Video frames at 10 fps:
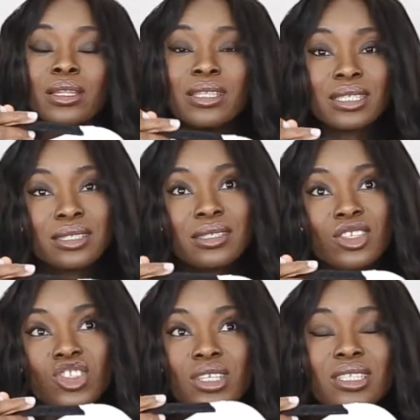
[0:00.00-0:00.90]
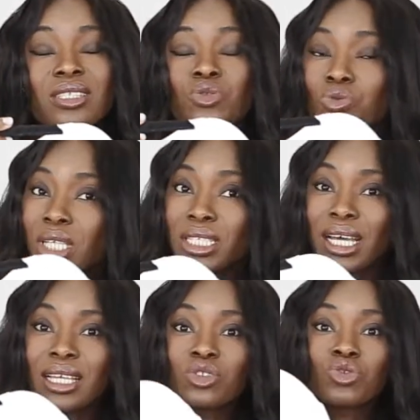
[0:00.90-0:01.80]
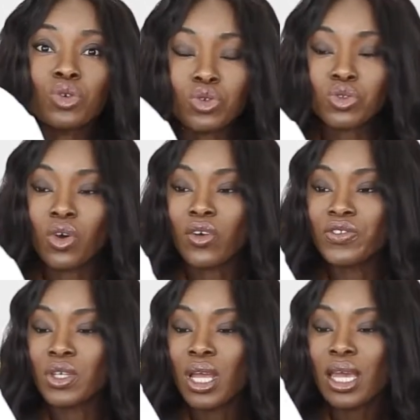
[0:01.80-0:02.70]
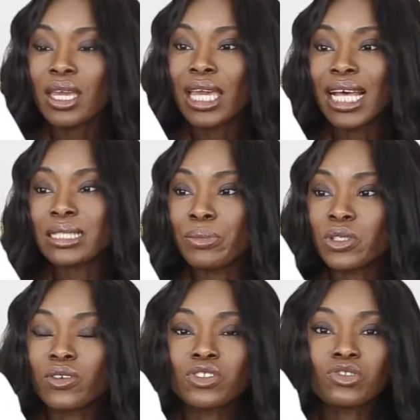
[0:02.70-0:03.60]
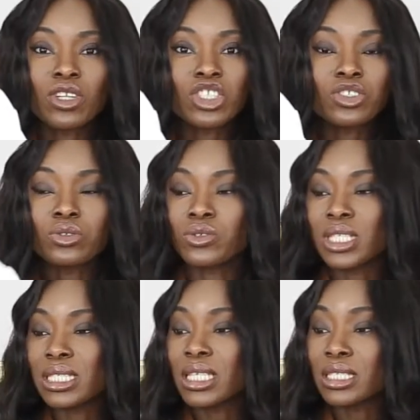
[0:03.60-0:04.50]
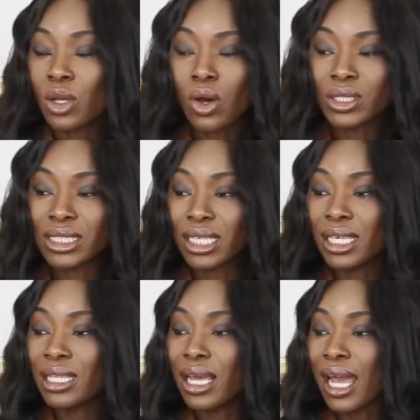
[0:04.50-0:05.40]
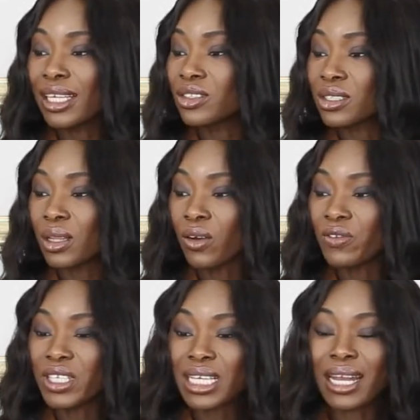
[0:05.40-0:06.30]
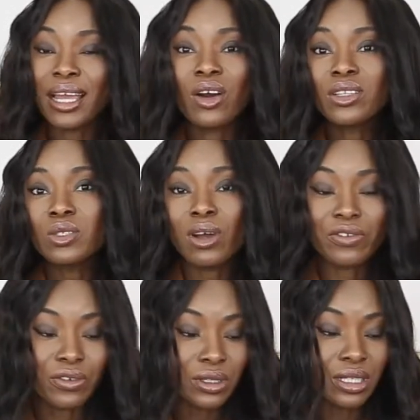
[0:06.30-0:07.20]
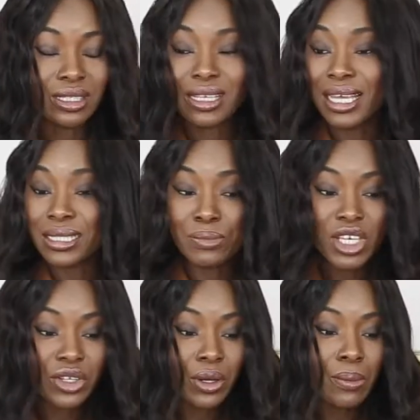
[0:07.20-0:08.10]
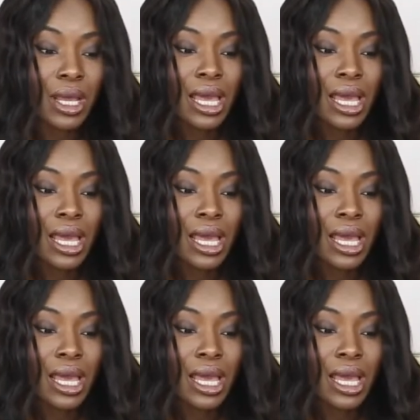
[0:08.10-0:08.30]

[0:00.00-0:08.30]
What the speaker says: This t-shirt is really nice, so soft. It has a bit of stretch to it. It's cotton. I just love it. And I got this one in size medium.